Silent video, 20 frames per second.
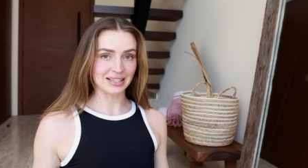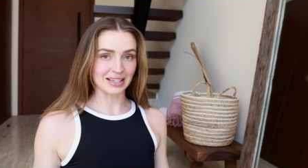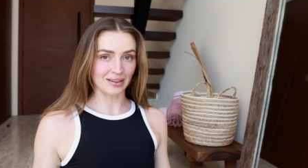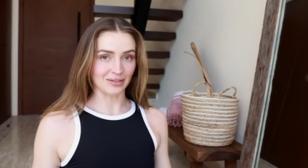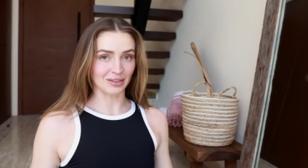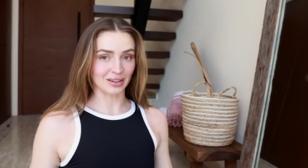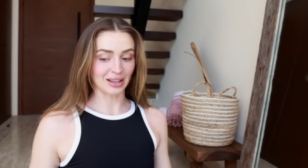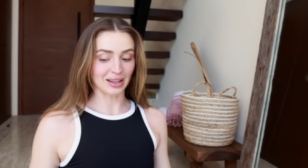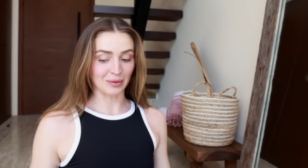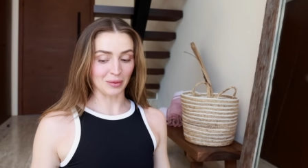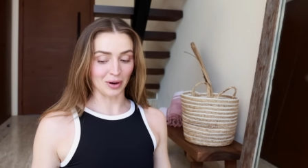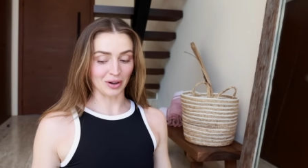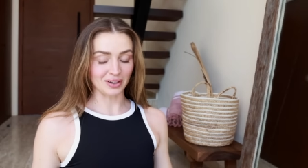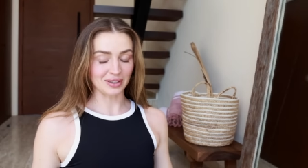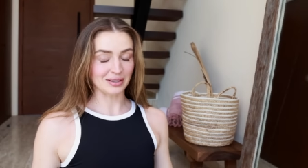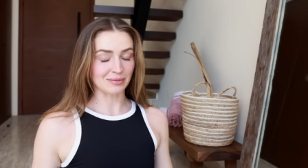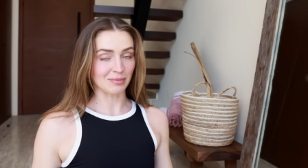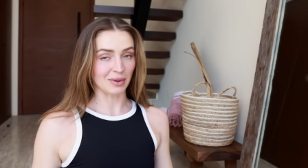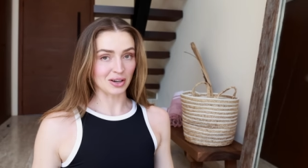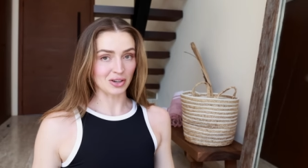it definitely
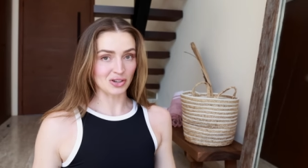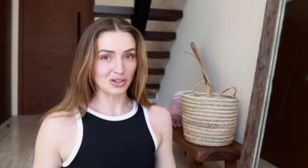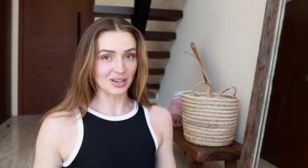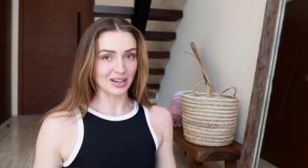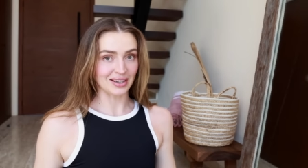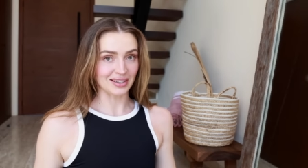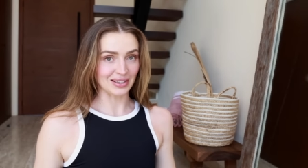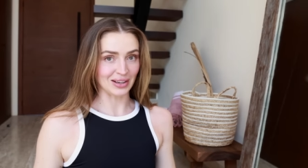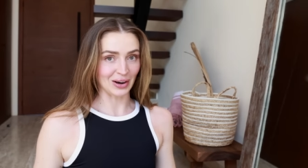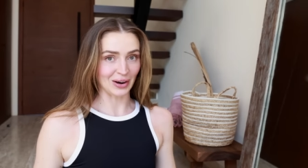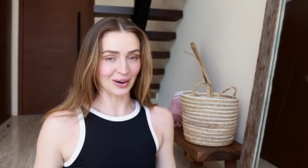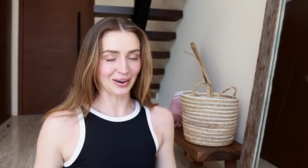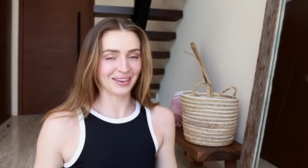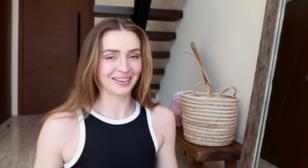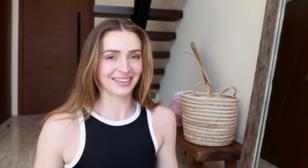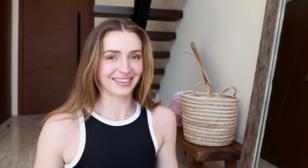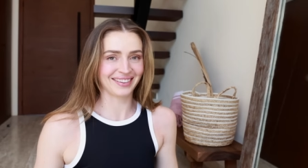works much easier.